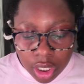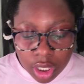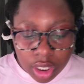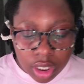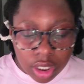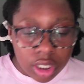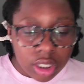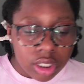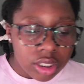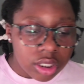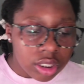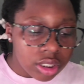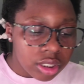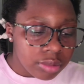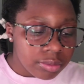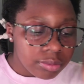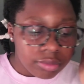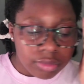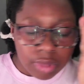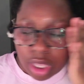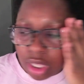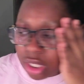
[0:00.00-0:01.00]

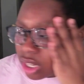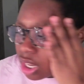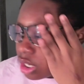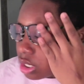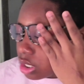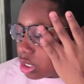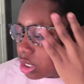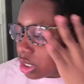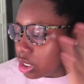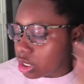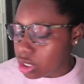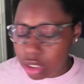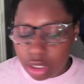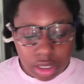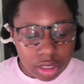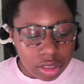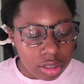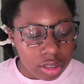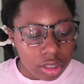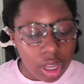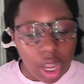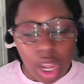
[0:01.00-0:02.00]
That's it.
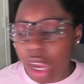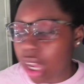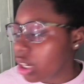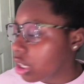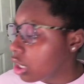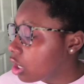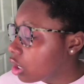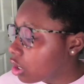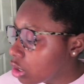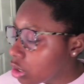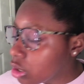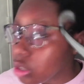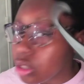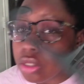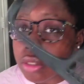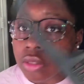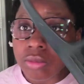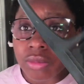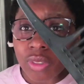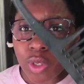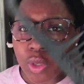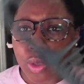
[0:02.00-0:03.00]
I got a
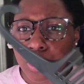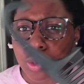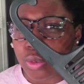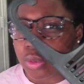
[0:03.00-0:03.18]
comb. Oh,